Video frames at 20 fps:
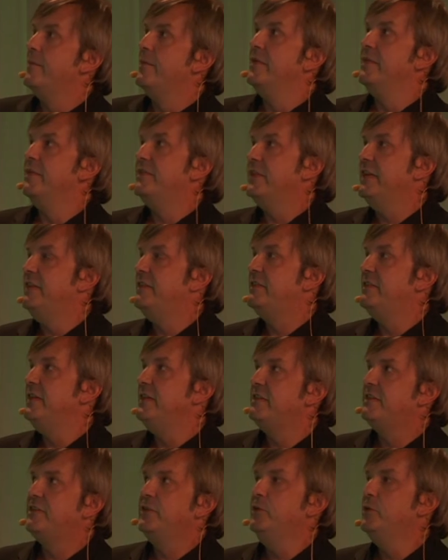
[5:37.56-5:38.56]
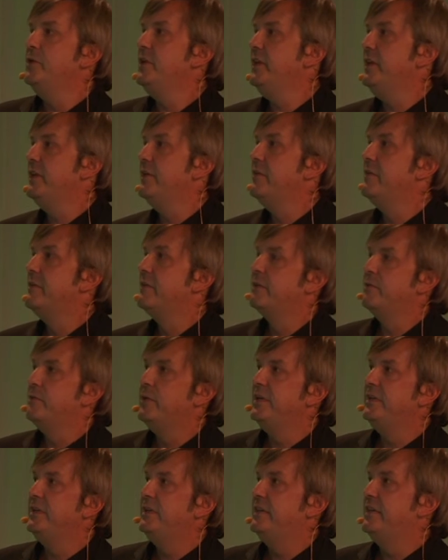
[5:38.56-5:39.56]
since these 2 years,
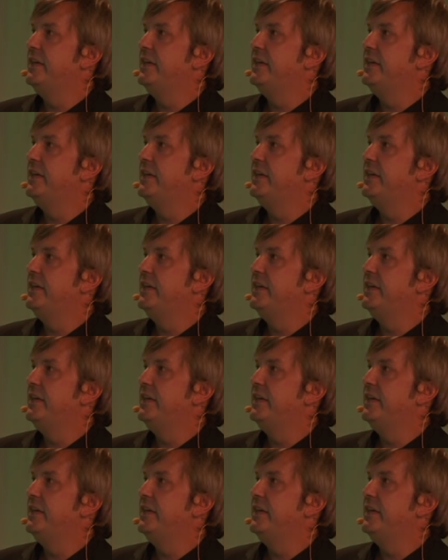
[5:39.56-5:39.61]
we